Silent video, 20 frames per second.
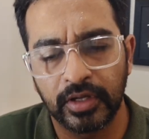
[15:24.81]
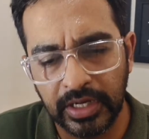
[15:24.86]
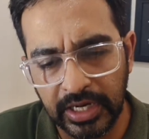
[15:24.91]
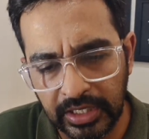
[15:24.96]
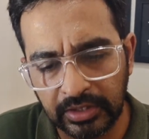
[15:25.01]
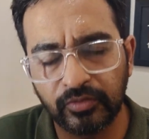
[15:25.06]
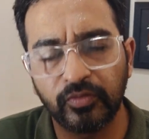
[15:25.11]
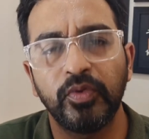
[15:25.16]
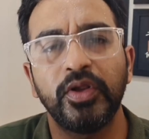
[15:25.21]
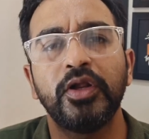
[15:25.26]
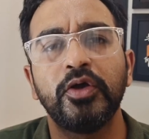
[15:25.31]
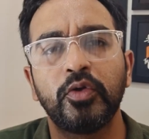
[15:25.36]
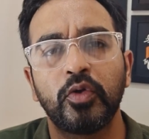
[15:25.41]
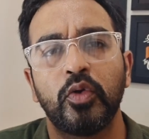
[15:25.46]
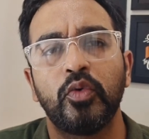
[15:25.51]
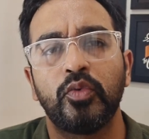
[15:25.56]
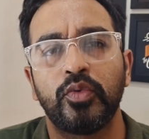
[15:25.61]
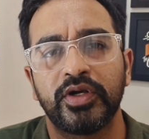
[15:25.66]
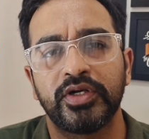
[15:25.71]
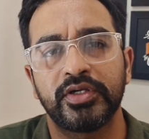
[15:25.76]
It will
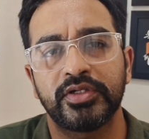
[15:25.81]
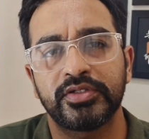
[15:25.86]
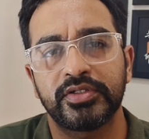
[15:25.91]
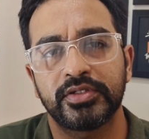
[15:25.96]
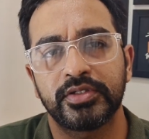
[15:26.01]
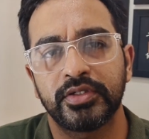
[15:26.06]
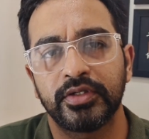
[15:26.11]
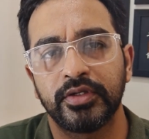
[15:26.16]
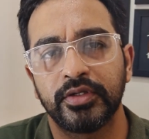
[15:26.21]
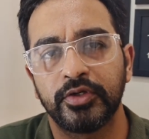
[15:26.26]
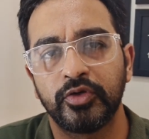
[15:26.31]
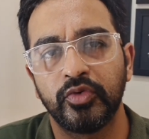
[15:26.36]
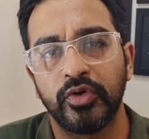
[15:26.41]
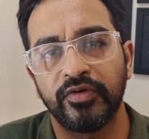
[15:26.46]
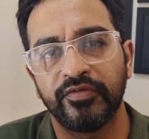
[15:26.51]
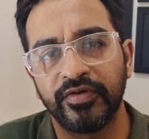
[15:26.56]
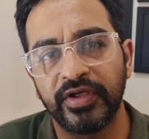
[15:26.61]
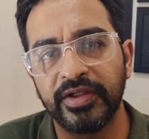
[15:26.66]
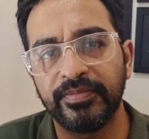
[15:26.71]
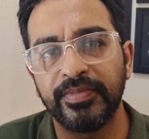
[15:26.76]
grow once to
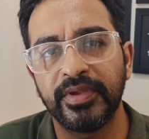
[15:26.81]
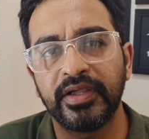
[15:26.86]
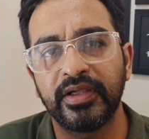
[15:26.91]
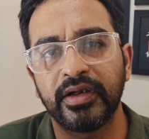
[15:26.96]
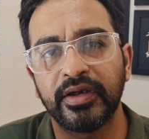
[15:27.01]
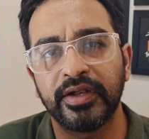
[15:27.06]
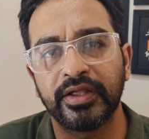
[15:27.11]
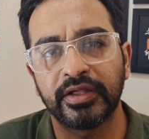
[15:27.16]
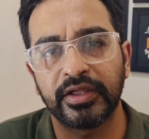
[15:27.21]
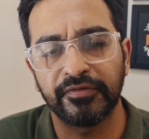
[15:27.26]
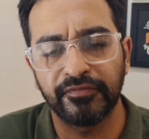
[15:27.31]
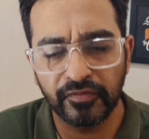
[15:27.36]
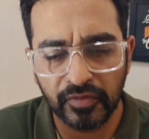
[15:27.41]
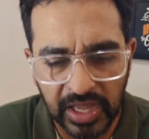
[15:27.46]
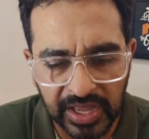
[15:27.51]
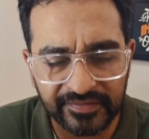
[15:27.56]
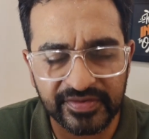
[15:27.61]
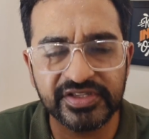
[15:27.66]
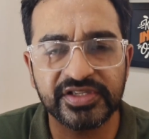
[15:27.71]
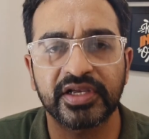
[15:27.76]
a very big clinic. If
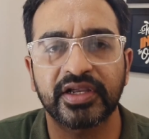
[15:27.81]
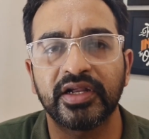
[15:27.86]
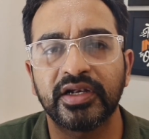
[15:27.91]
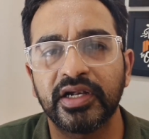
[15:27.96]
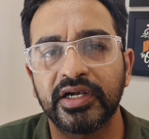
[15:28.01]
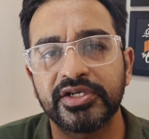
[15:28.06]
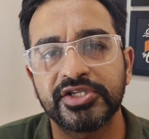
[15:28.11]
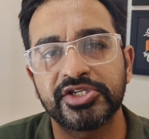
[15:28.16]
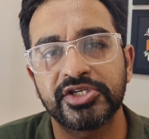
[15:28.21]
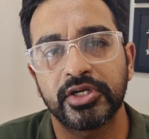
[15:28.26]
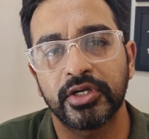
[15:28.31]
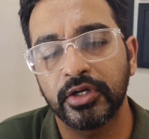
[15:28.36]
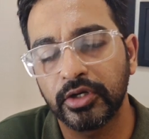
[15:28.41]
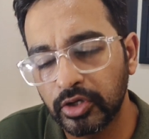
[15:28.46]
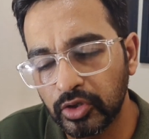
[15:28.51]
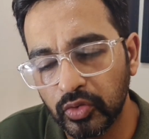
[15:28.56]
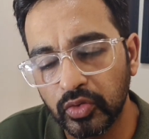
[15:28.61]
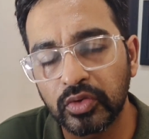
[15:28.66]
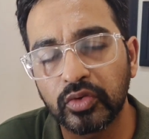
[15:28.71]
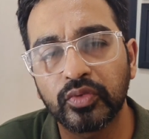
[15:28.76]
you have a second-hand chair,
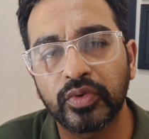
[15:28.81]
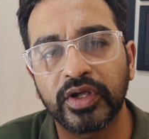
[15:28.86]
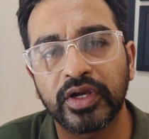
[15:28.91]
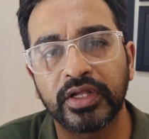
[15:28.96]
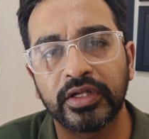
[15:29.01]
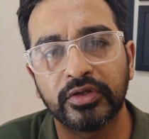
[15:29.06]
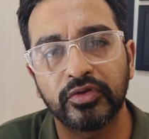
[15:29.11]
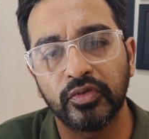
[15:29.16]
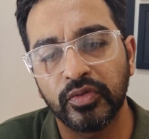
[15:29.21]
don't worry.